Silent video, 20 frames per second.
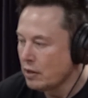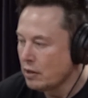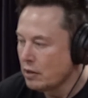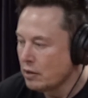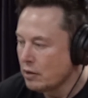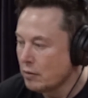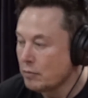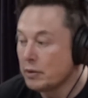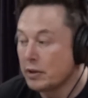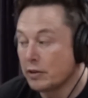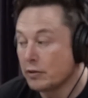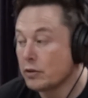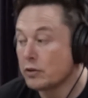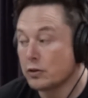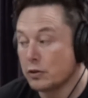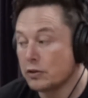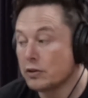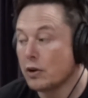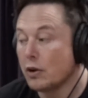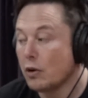mean,
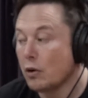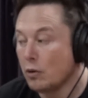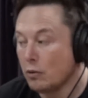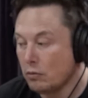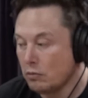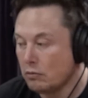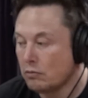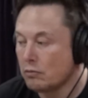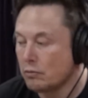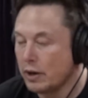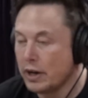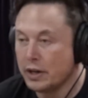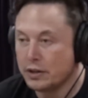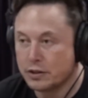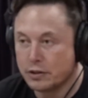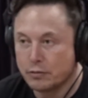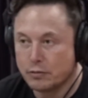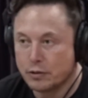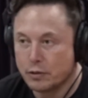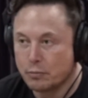there's a whole range
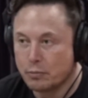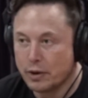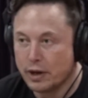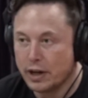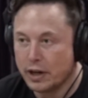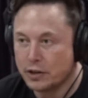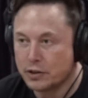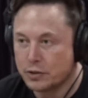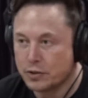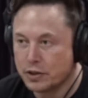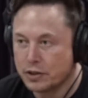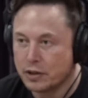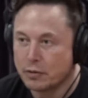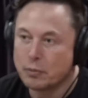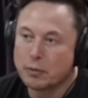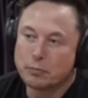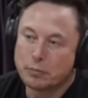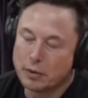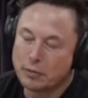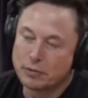of brain injuries. Like
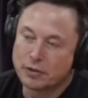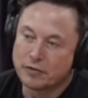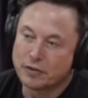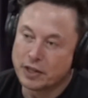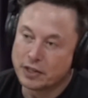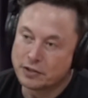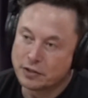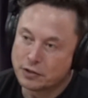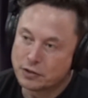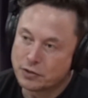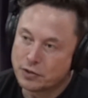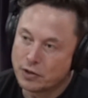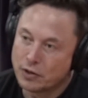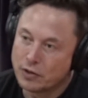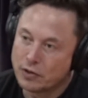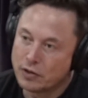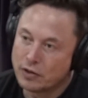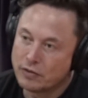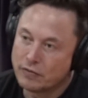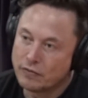somebody gets a
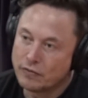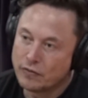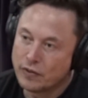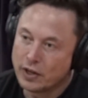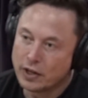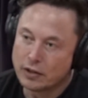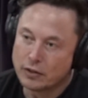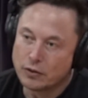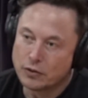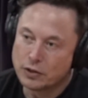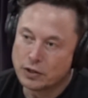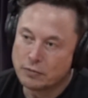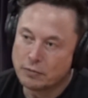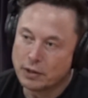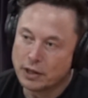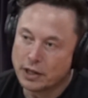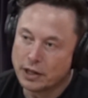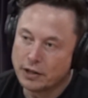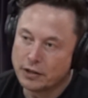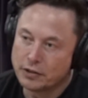stroke, they could lose the
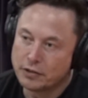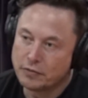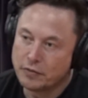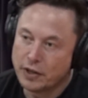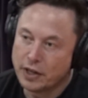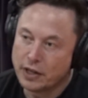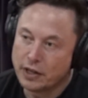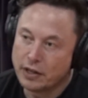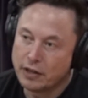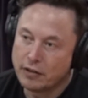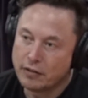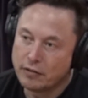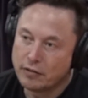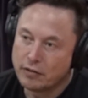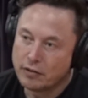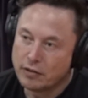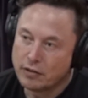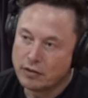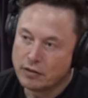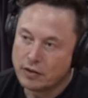ability to speak.
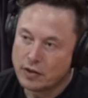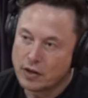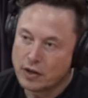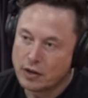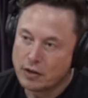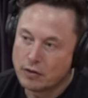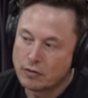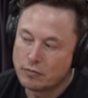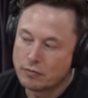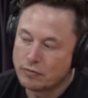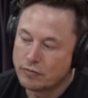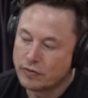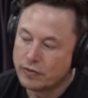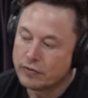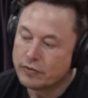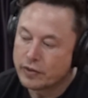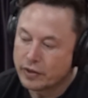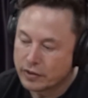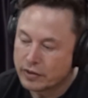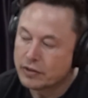
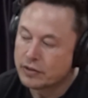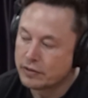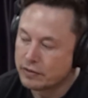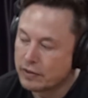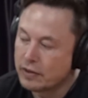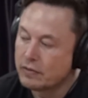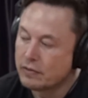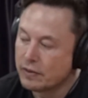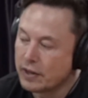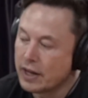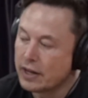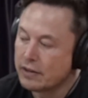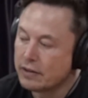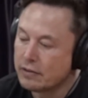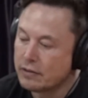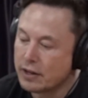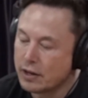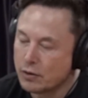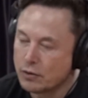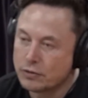That
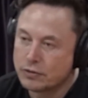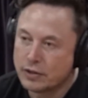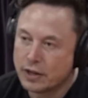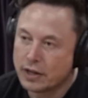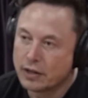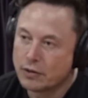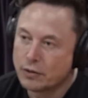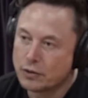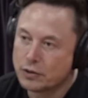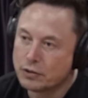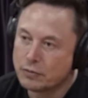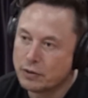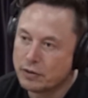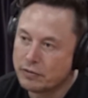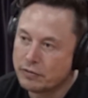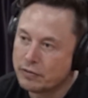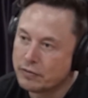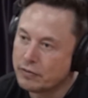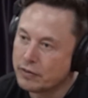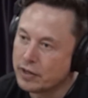could also be
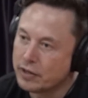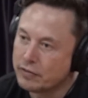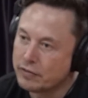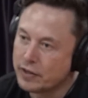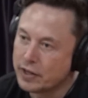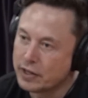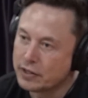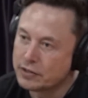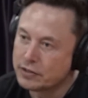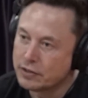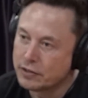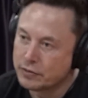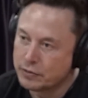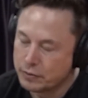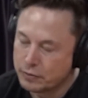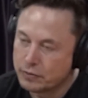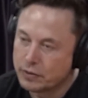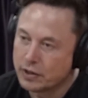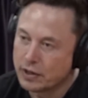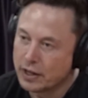fixed. So
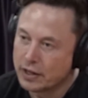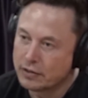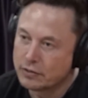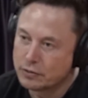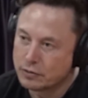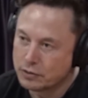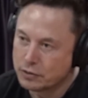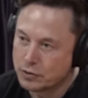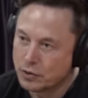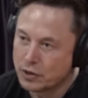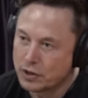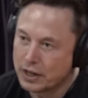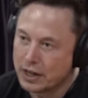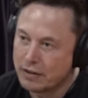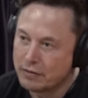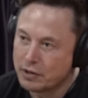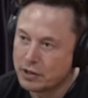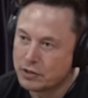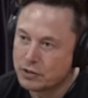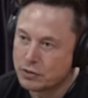if you've got like stroke
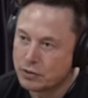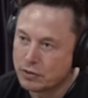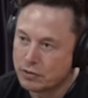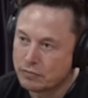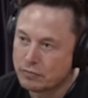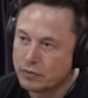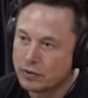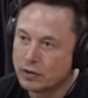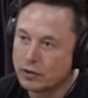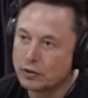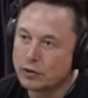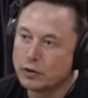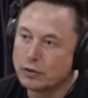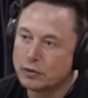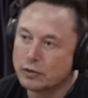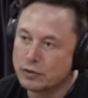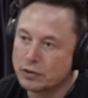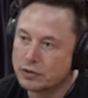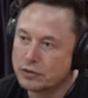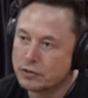damage, or if you
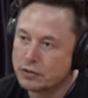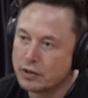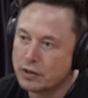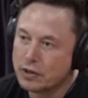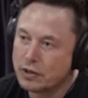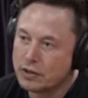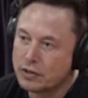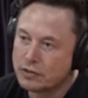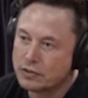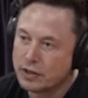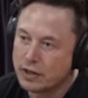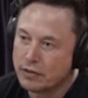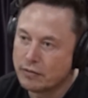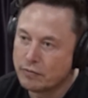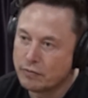lose, say,